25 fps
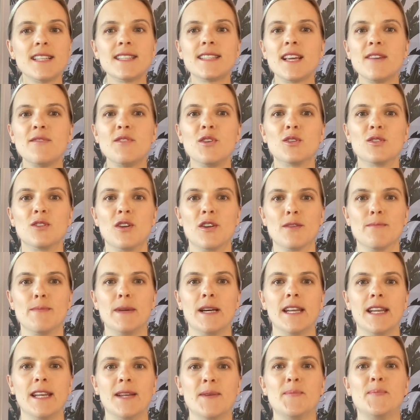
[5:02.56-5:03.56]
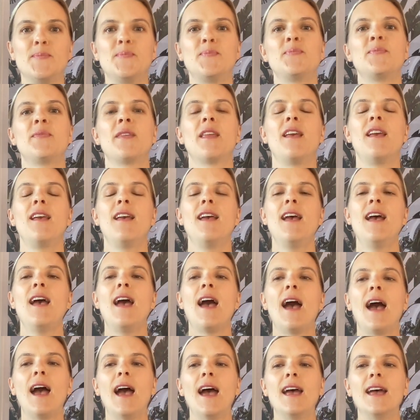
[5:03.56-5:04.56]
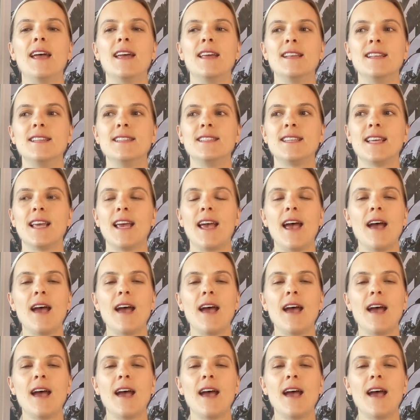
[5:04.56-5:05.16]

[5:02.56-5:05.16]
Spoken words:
to save you a lot of money. And